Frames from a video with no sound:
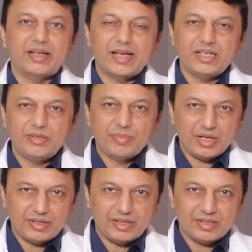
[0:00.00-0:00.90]

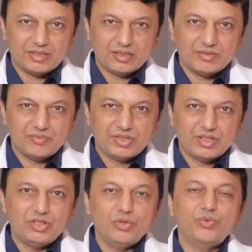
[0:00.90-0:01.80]
antibiotics which
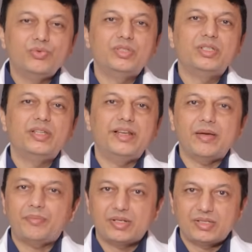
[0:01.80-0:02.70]
are used in the
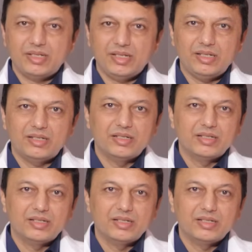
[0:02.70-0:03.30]
leprosy